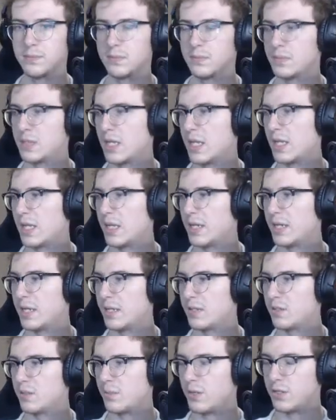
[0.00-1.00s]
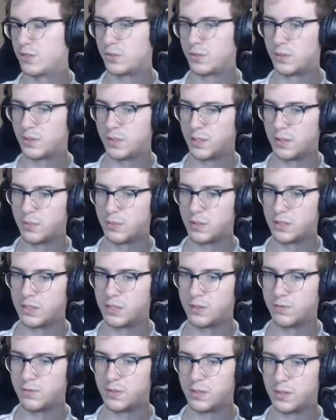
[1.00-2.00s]
I like asymmetrical game modes, they're
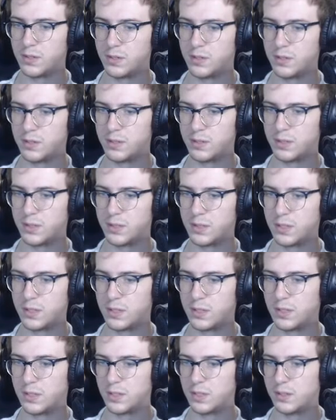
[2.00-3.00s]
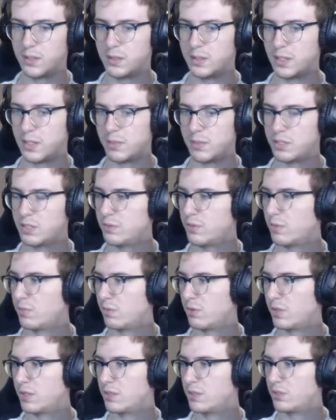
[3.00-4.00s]
fun. What, did I mention we
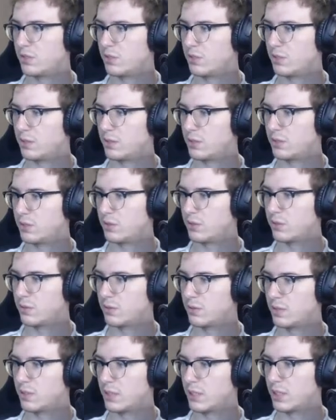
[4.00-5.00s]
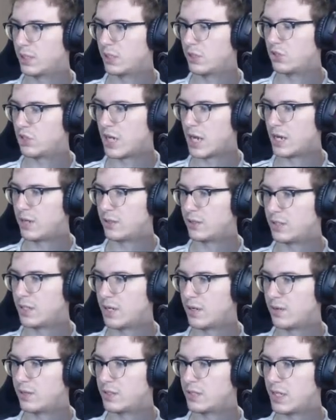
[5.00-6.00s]
bridge? True. Jackal
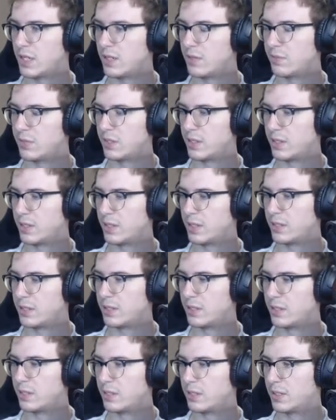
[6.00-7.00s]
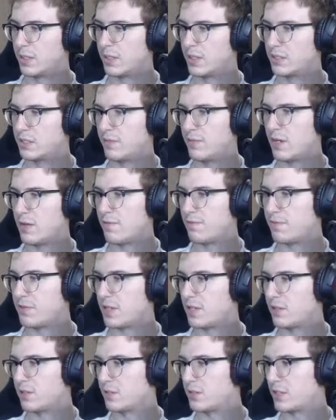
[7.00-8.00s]
Towers? That could be good. This is a very
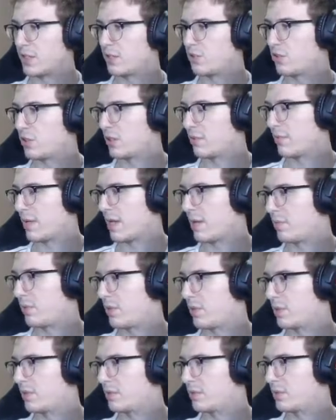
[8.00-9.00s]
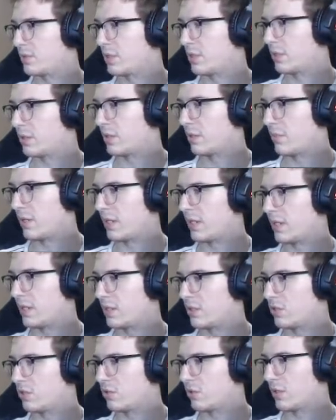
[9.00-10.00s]
vehicle-centric map though, so they might get
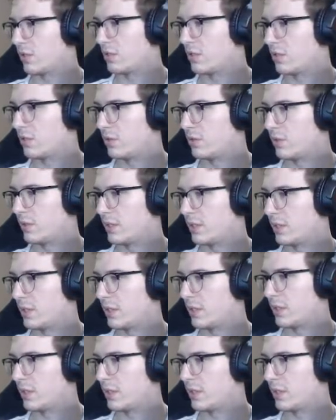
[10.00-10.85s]
destroyed too quickly.